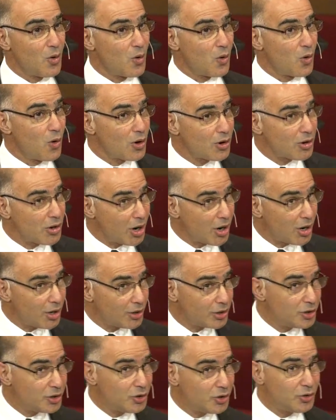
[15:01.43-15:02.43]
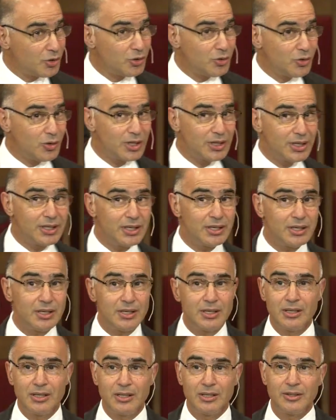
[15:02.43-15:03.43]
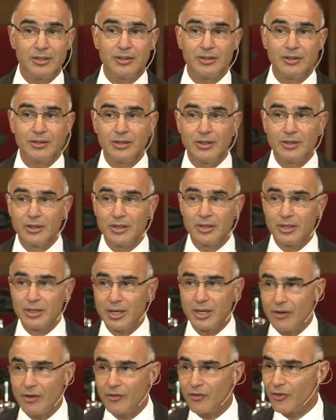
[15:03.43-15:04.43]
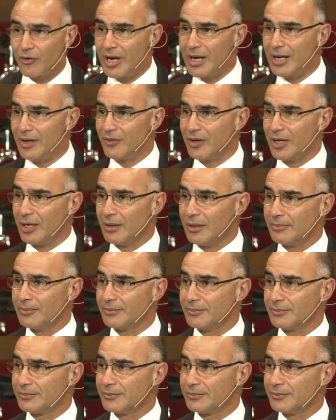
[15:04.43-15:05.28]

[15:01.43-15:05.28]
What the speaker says: Or are you a little afraid of him?